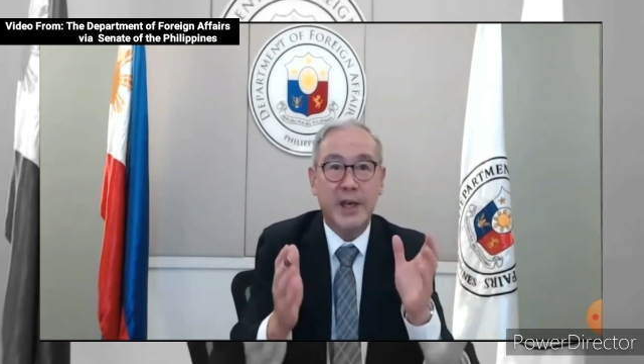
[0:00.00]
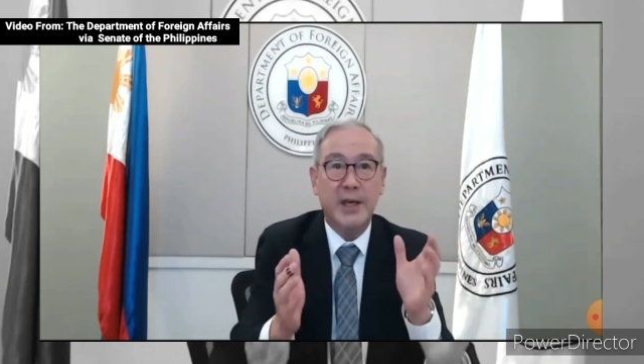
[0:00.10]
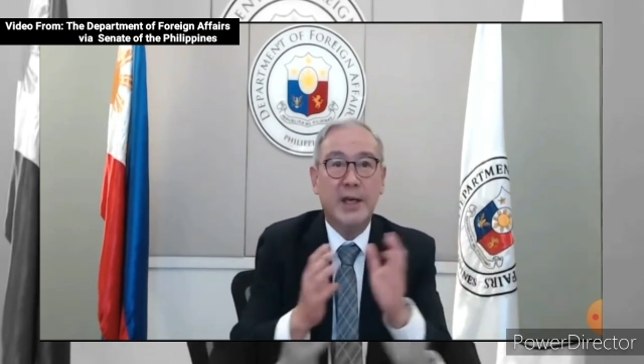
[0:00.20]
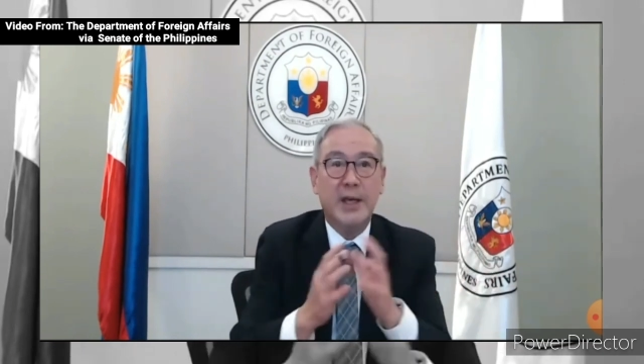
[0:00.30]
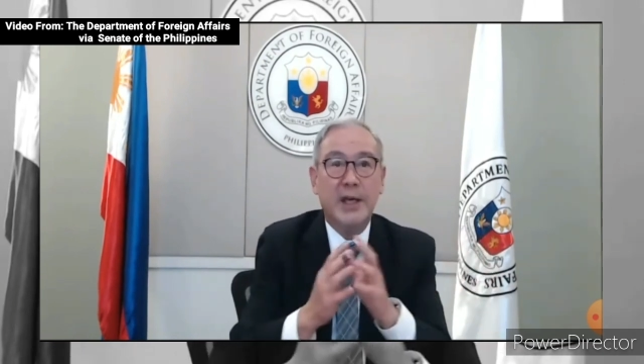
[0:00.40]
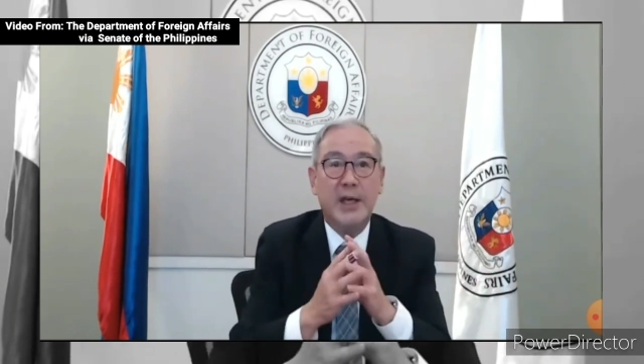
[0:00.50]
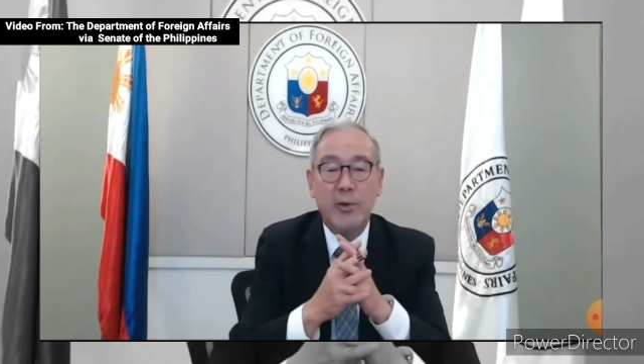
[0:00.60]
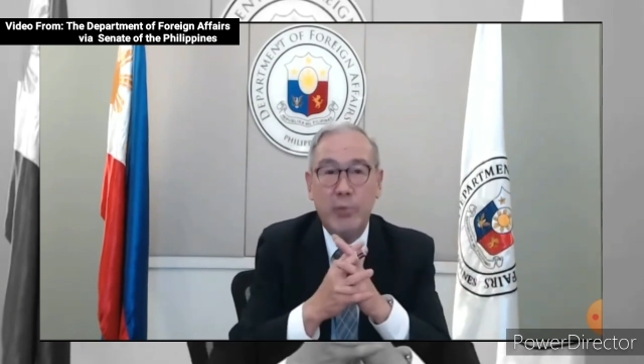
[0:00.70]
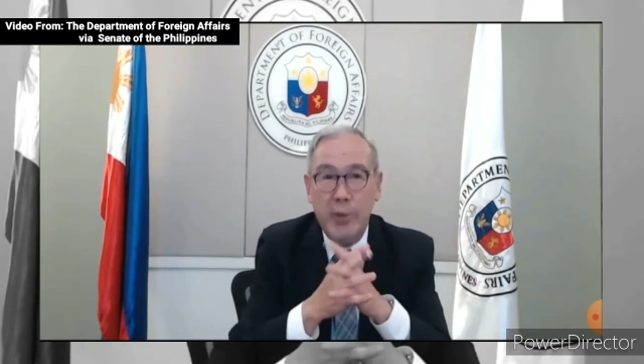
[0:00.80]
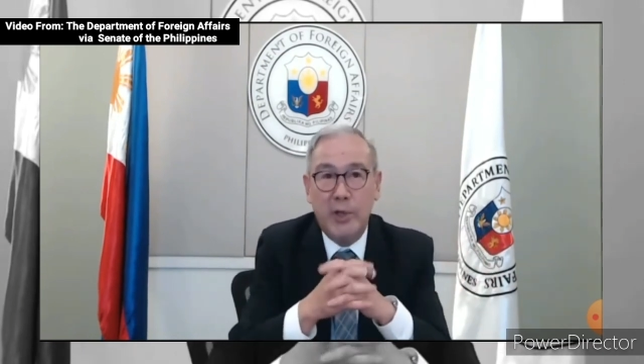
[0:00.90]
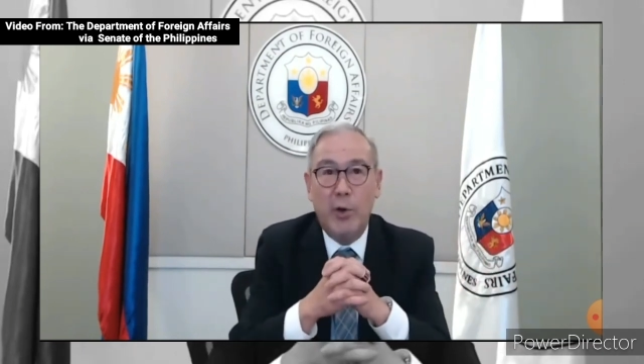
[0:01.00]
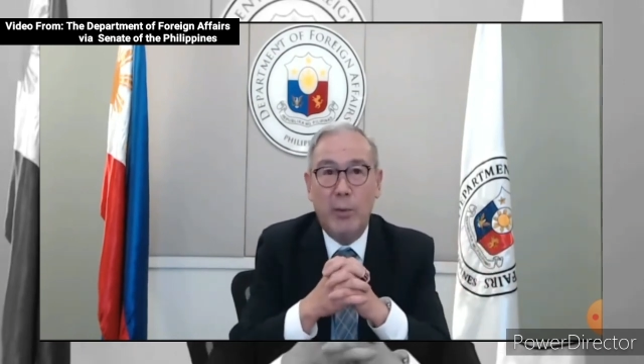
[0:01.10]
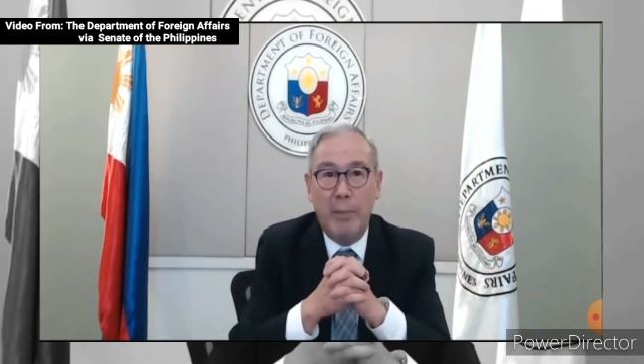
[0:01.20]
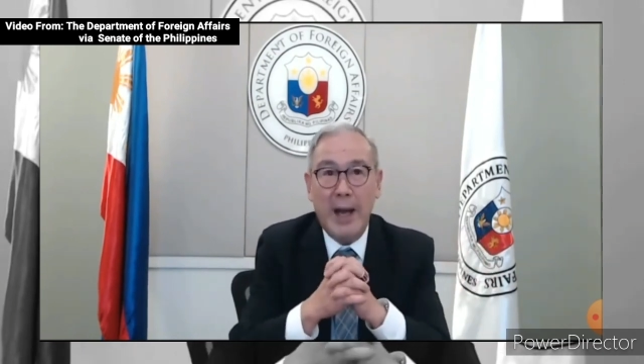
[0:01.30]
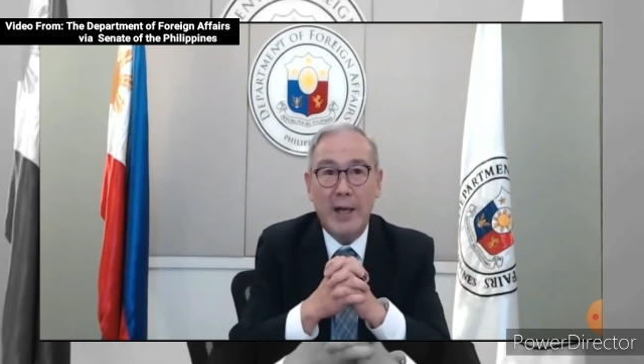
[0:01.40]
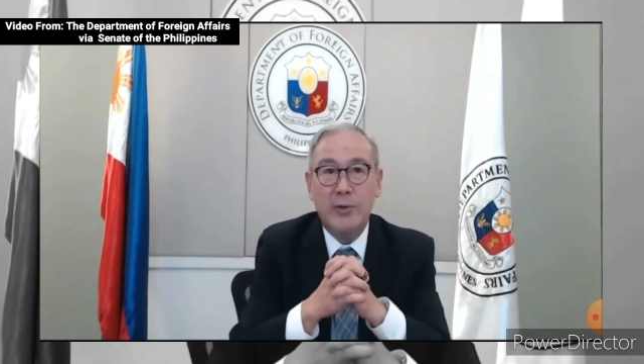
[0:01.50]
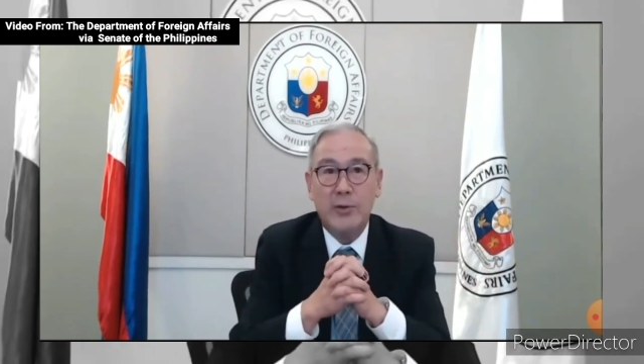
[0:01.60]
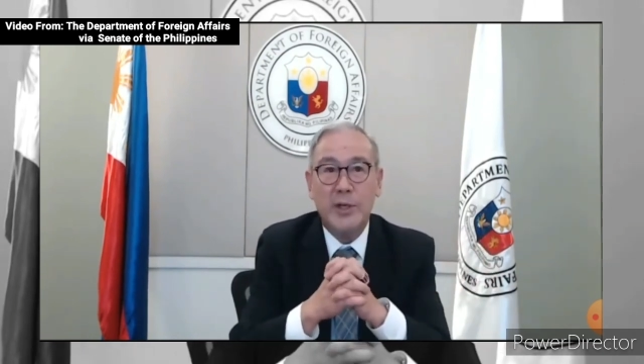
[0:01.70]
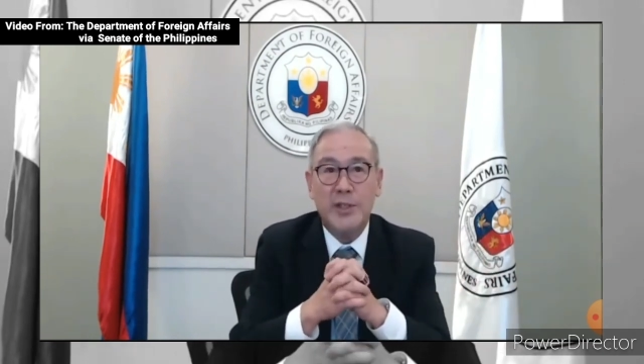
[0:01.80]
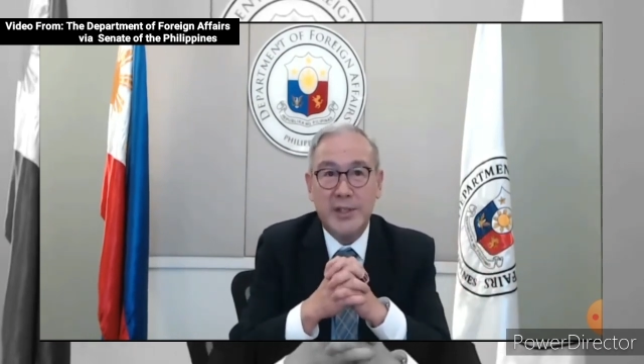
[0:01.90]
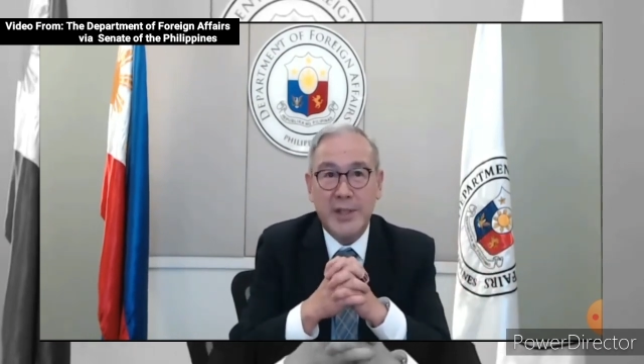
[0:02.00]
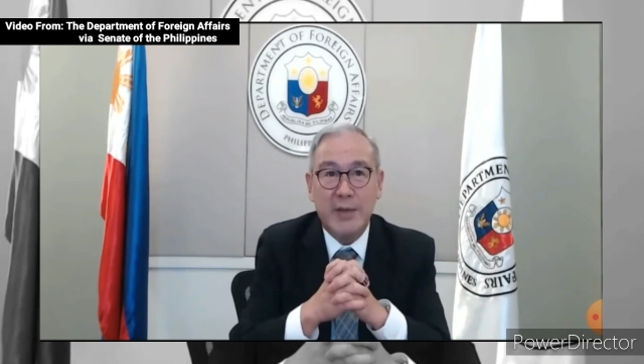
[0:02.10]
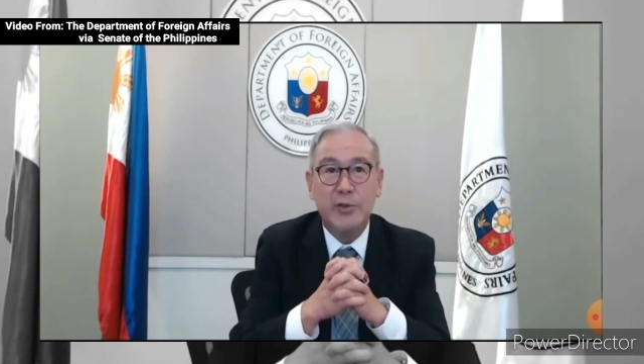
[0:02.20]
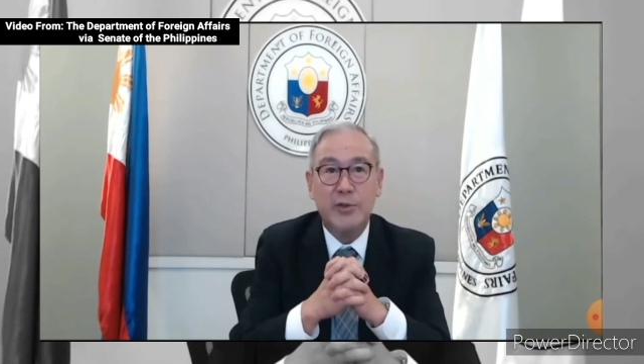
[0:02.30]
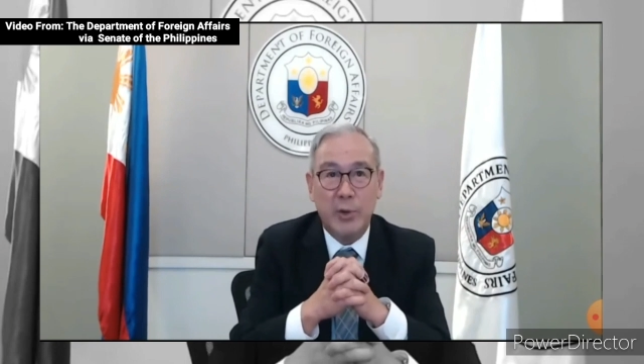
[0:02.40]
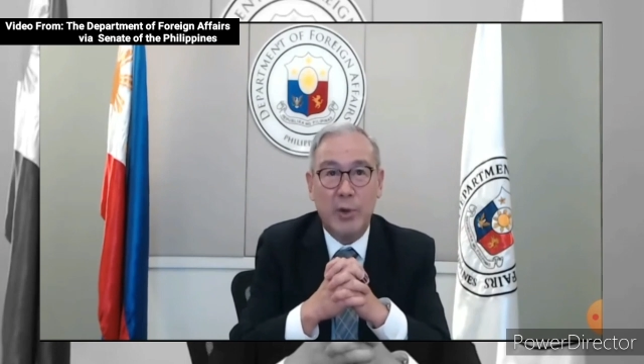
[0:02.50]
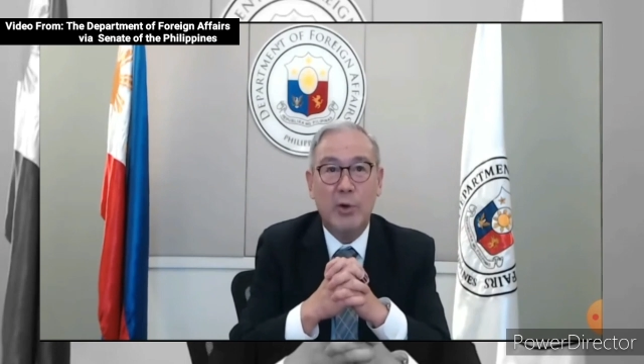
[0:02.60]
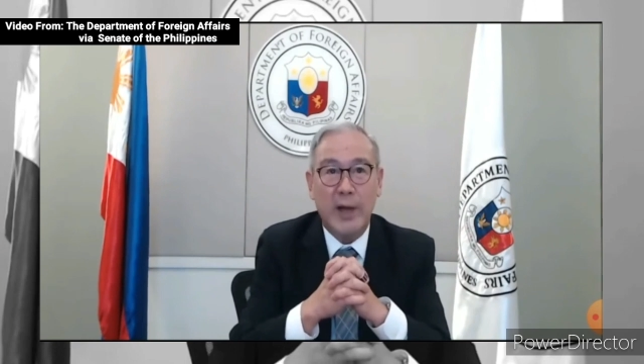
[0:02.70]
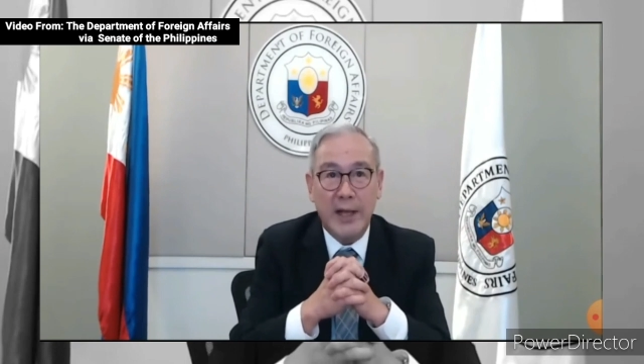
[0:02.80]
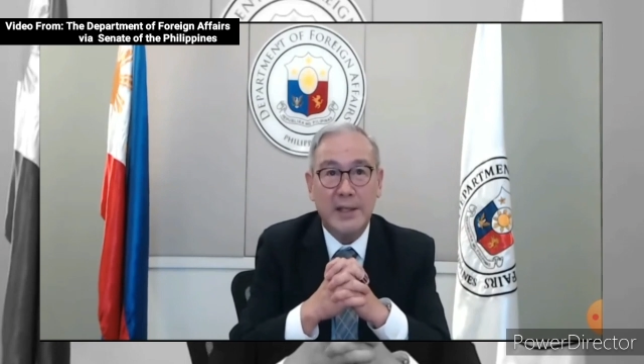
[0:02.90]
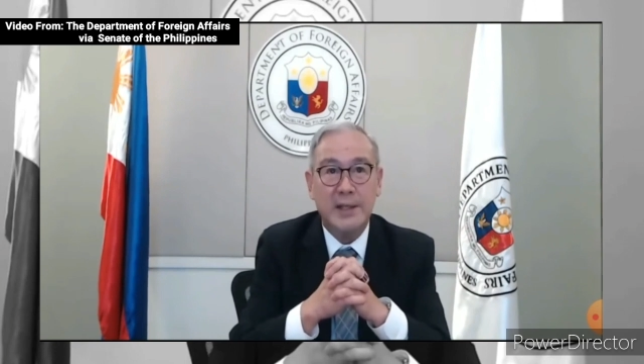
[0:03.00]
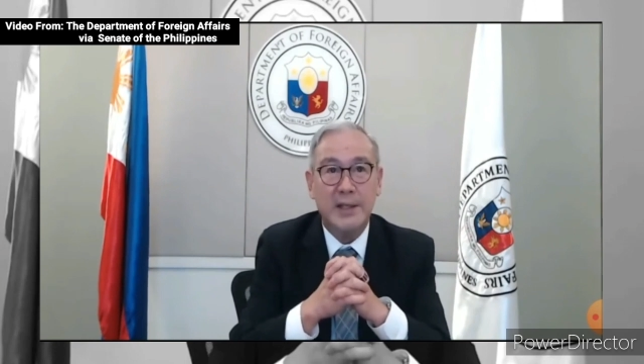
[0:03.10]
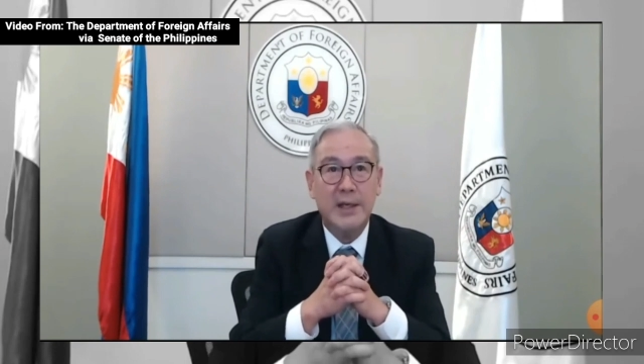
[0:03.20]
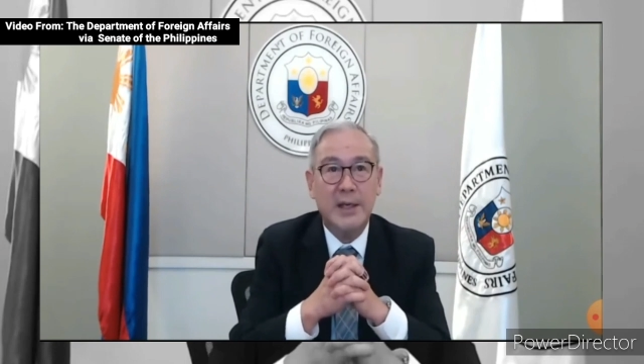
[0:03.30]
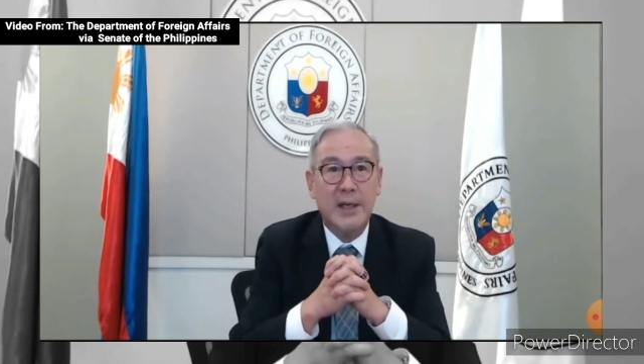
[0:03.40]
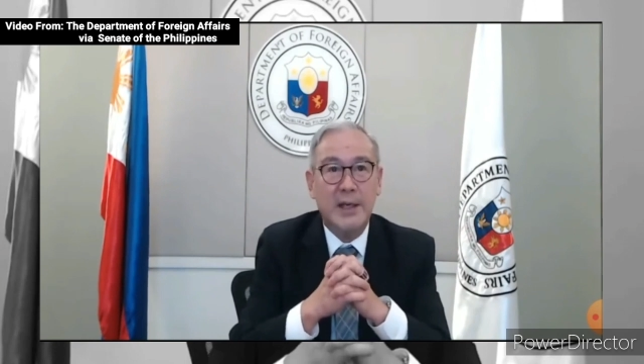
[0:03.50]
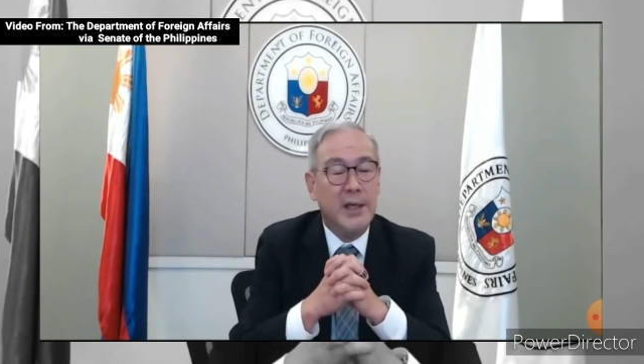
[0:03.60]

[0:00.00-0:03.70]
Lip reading: We say, can we go back to the status quo and